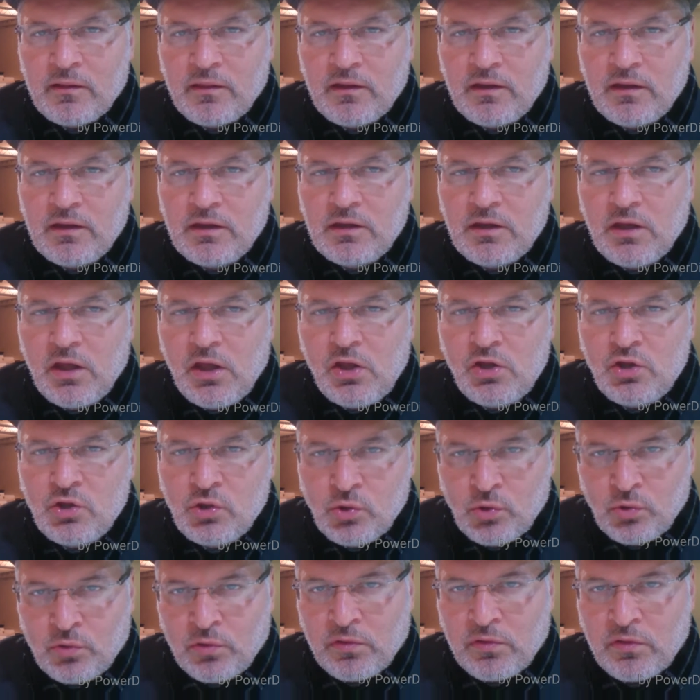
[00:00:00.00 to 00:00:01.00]
the
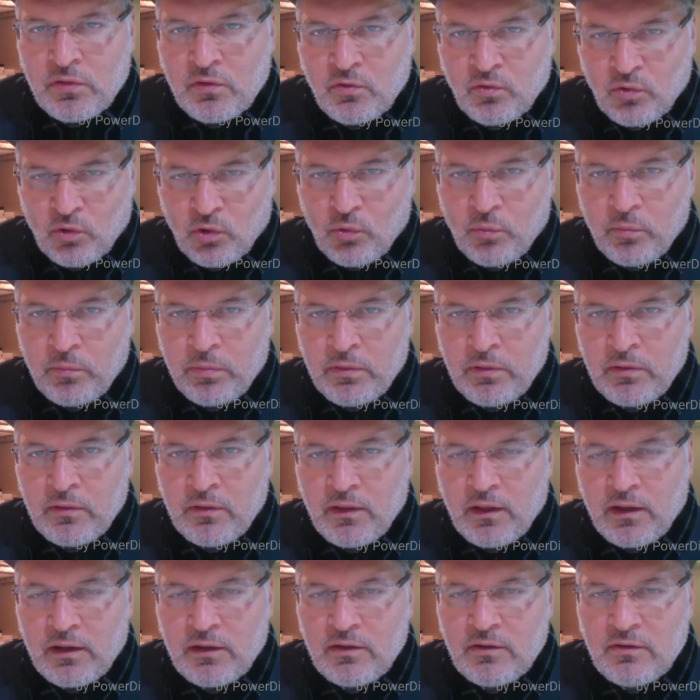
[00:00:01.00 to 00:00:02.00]
youth group
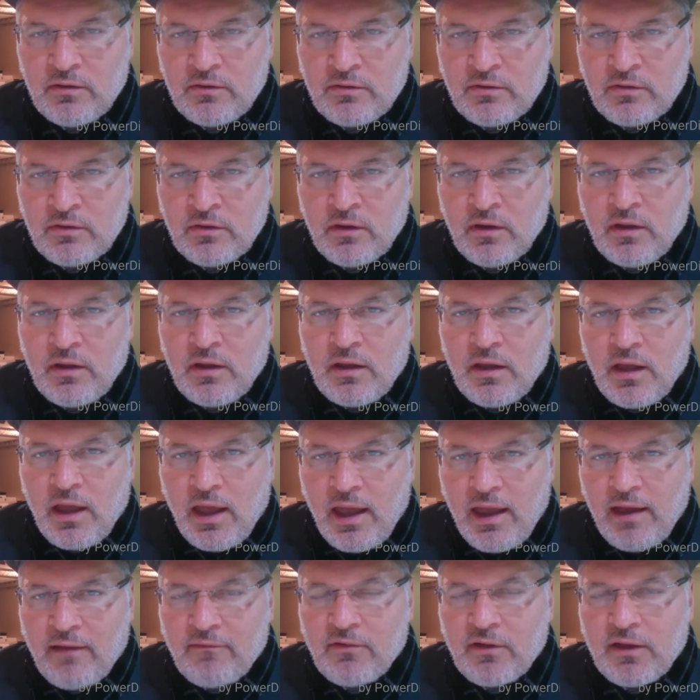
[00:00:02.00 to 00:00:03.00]
that is
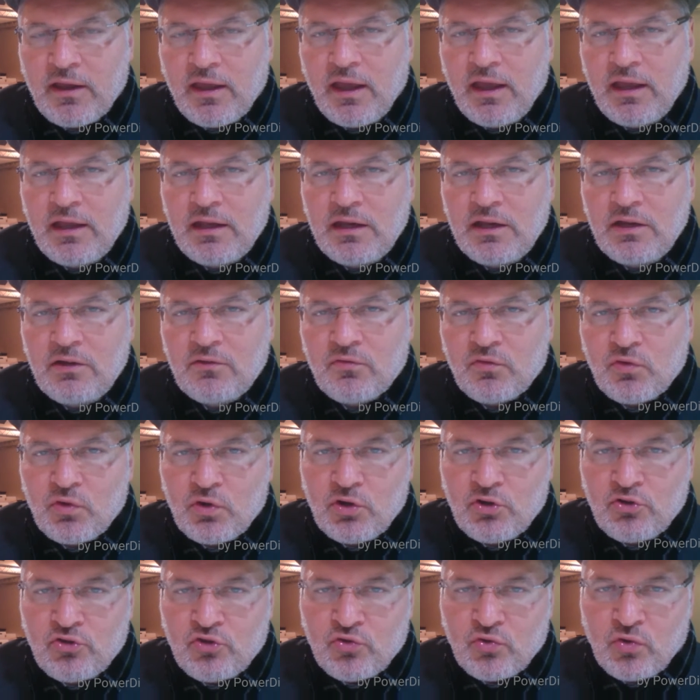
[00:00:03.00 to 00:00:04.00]
advocating
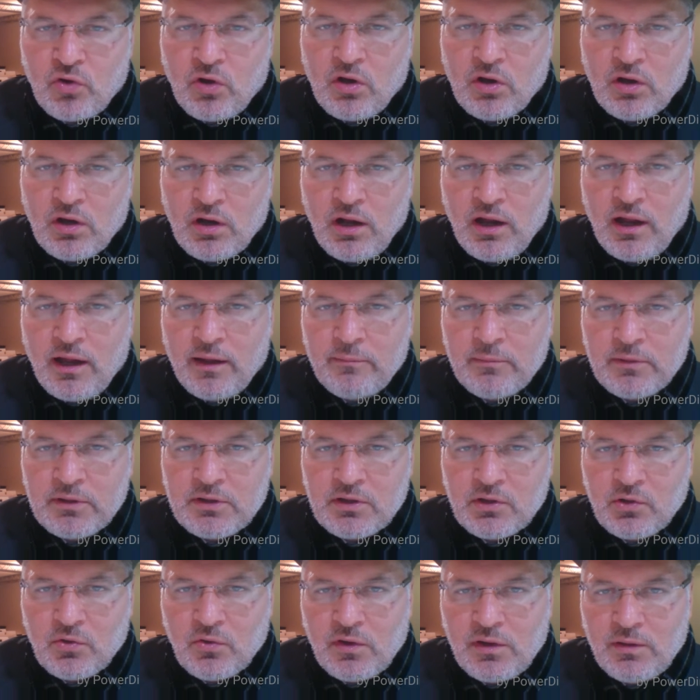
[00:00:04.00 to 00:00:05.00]
for a strong climate
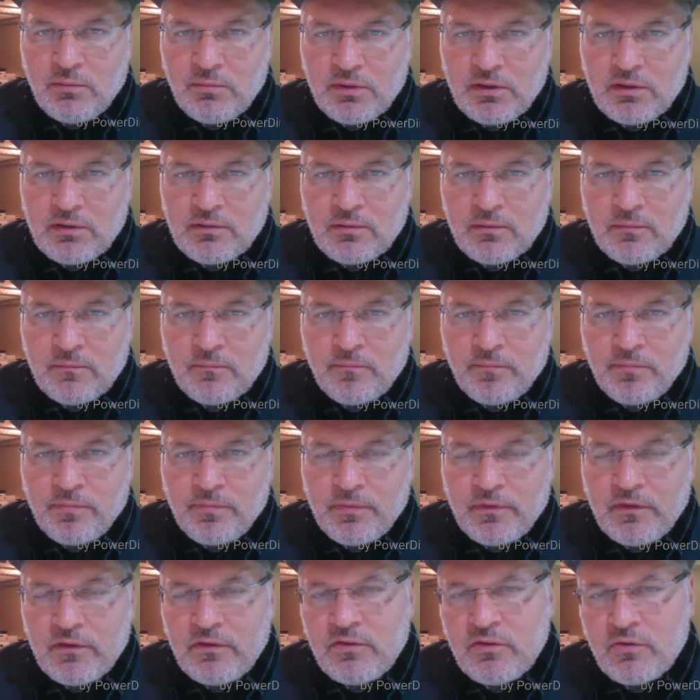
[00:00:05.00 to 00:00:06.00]

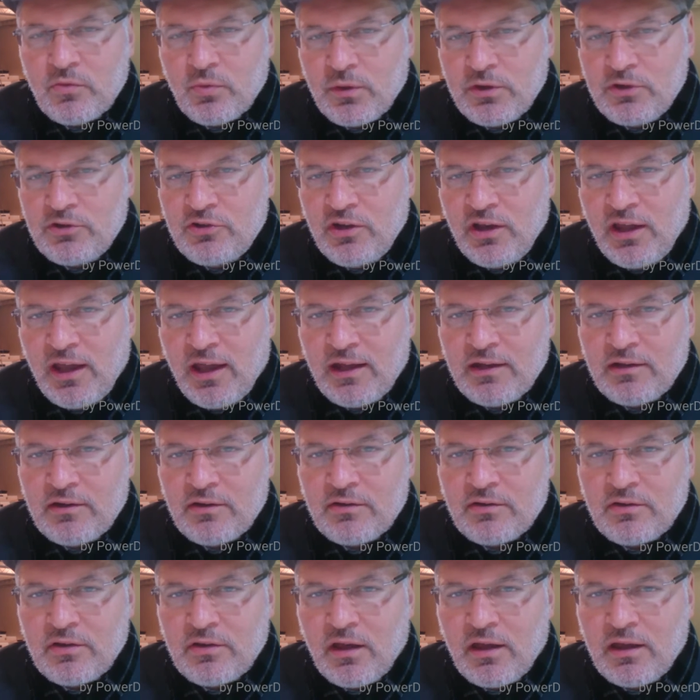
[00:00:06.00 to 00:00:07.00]
agreement. This is what she had to
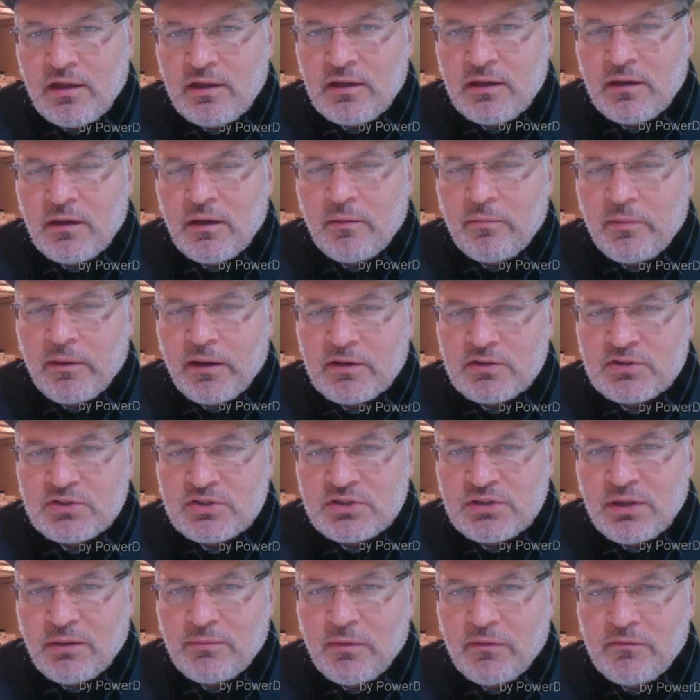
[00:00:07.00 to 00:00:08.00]
say about
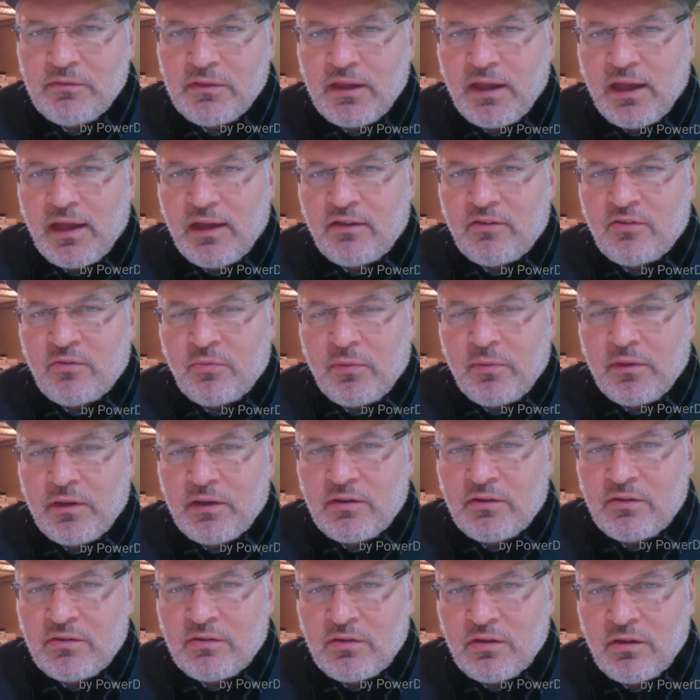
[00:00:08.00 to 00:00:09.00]
some of the
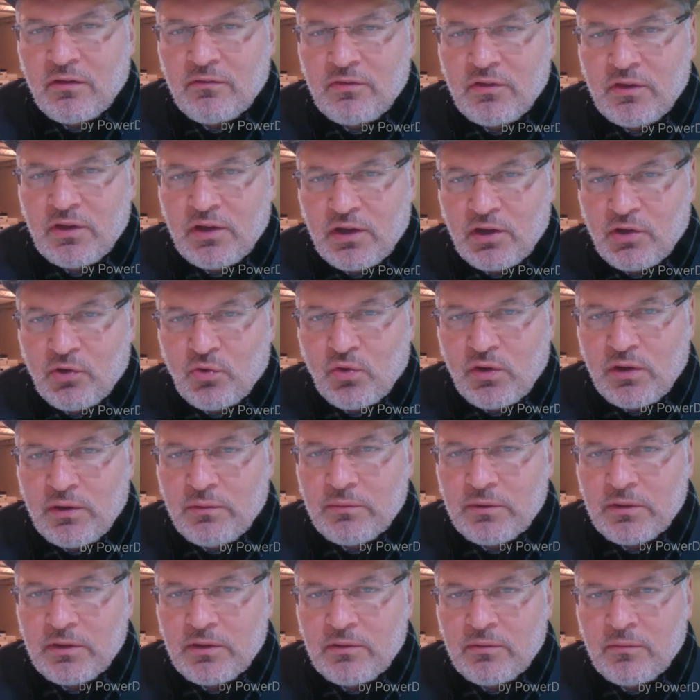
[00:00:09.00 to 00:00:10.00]
aspects of the
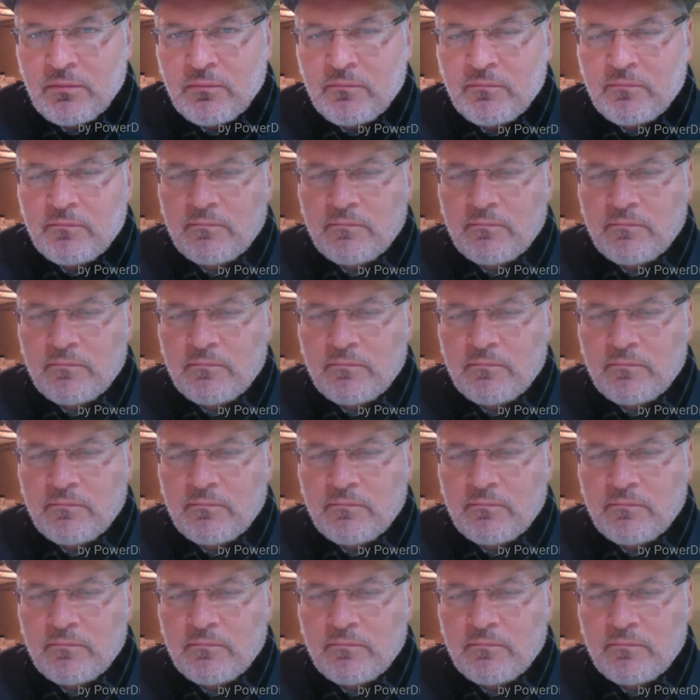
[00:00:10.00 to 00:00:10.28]
agreement.